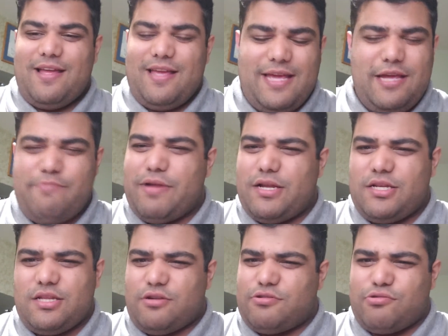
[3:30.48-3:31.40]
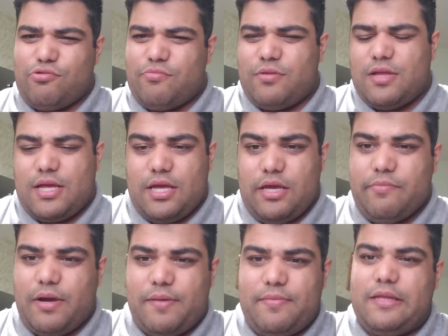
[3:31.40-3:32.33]
He meant there's a rumor that he
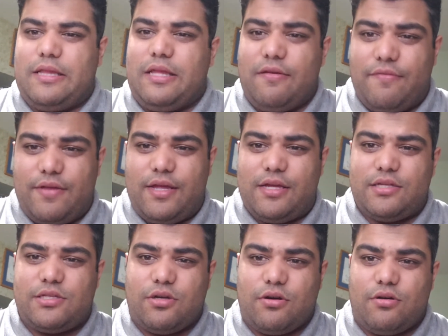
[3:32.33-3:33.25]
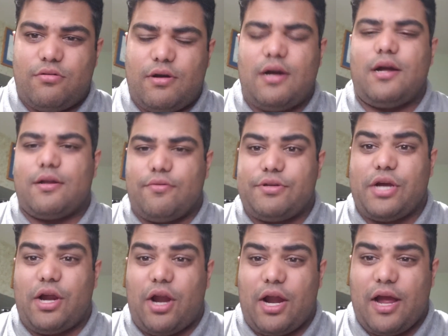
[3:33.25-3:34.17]
might be leaving, so uh,
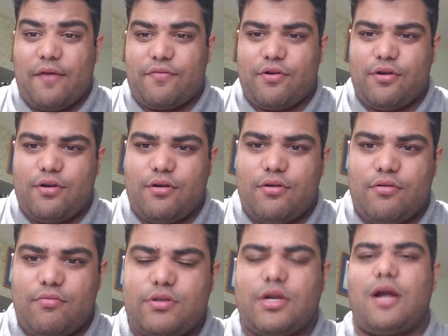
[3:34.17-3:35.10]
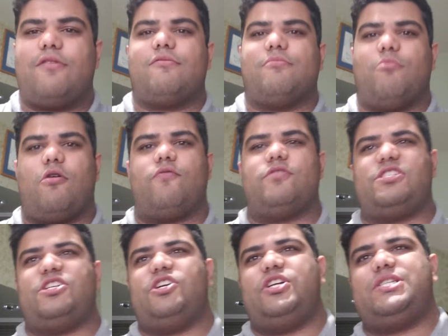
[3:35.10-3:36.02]
retiring after retiring from the Marvel
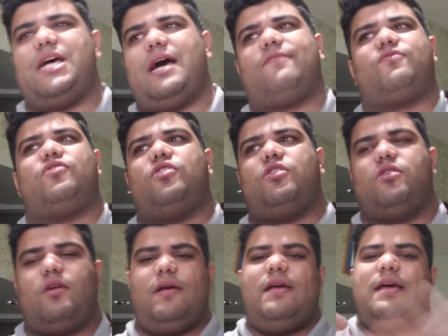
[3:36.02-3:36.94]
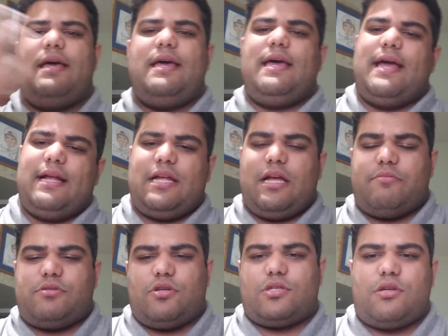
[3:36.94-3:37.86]
series after
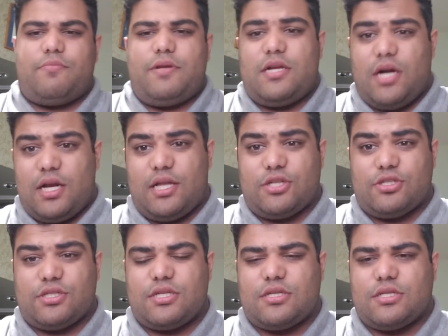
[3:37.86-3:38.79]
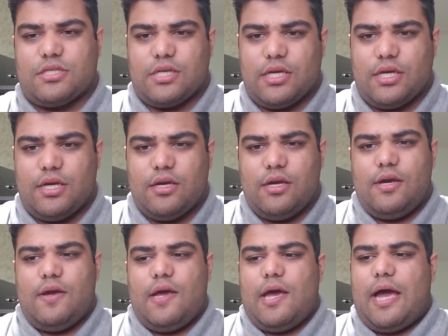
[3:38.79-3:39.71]
Endgame. So it's gonna be kind of interesting to see
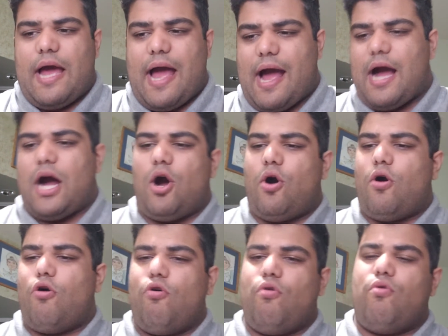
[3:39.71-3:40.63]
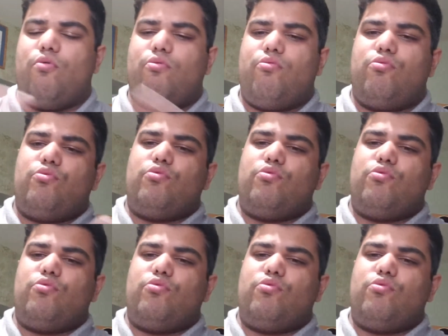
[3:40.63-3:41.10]
how